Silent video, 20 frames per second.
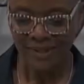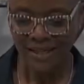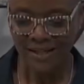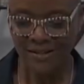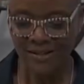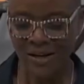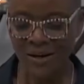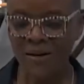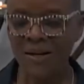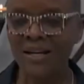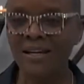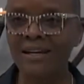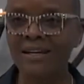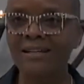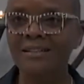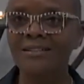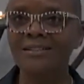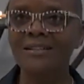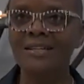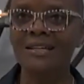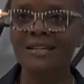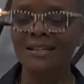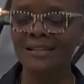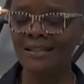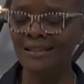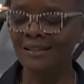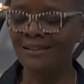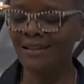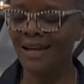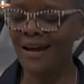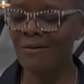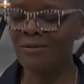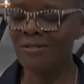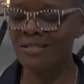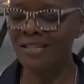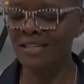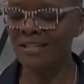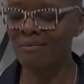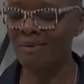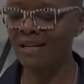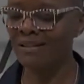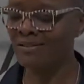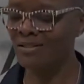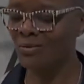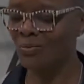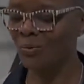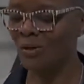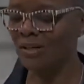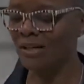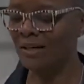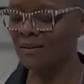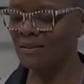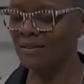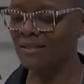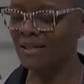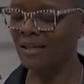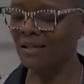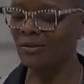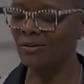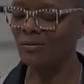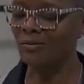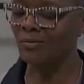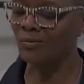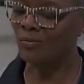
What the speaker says: So I was thinking about this morning, I was thinking,